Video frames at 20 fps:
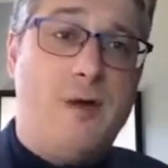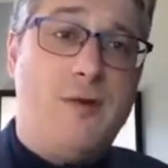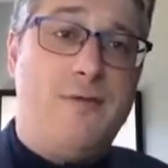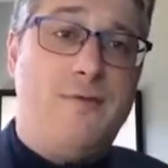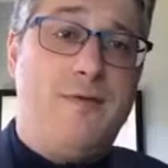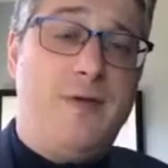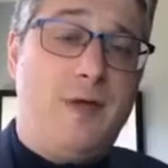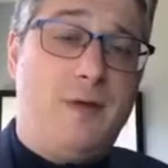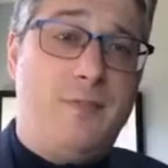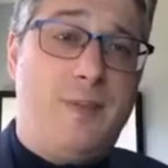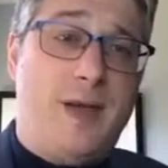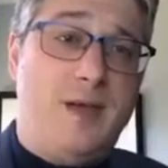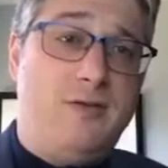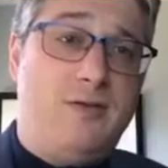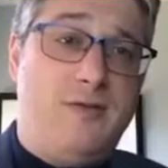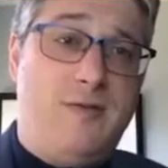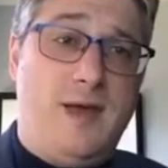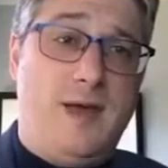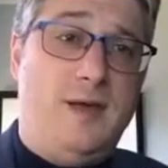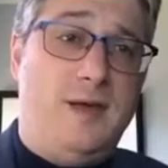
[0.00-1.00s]

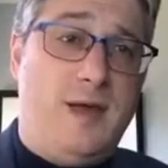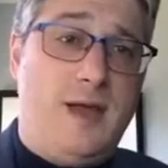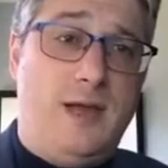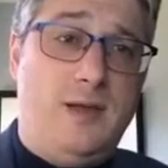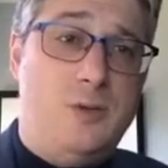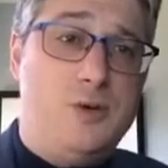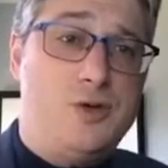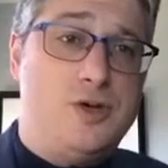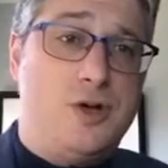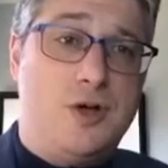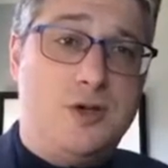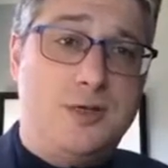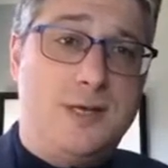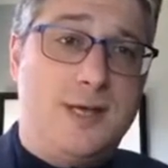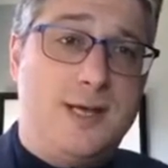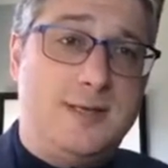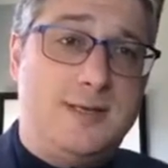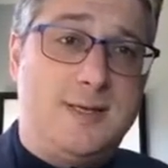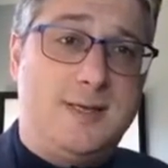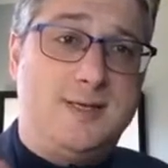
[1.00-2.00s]
Pennsylvania and New Jersey
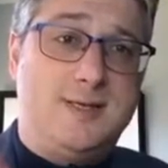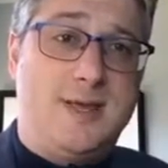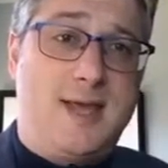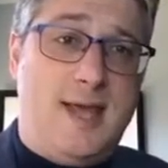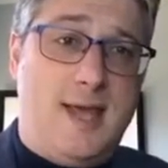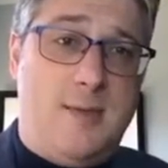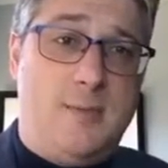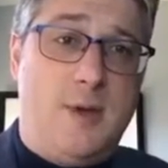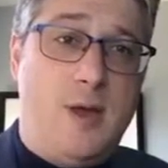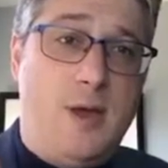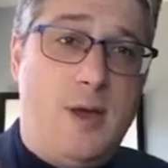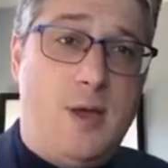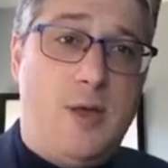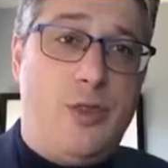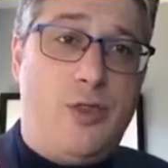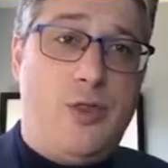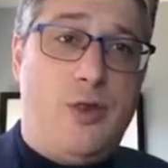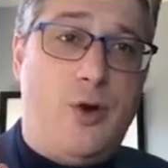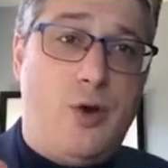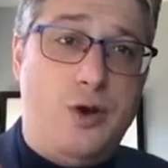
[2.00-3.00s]
is the same
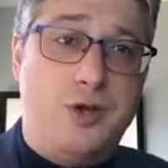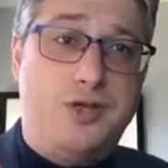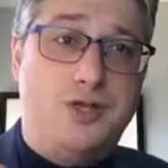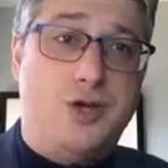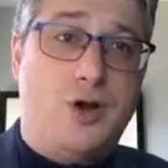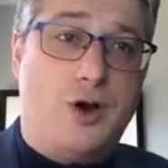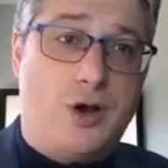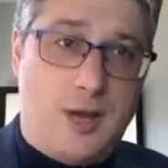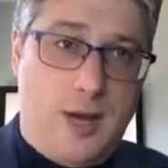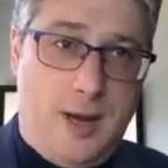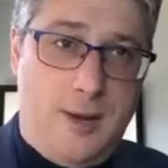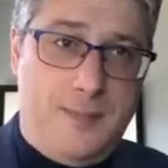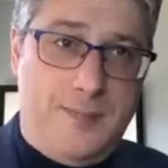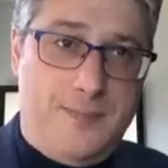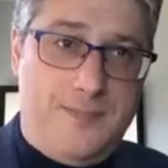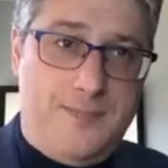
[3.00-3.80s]
Third Circuit.